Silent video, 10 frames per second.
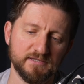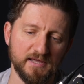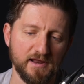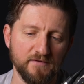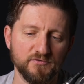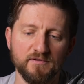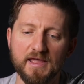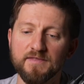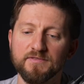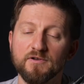then after
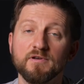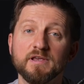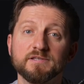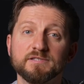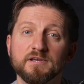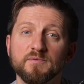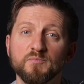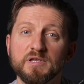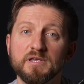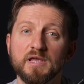that, there is going to
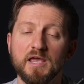be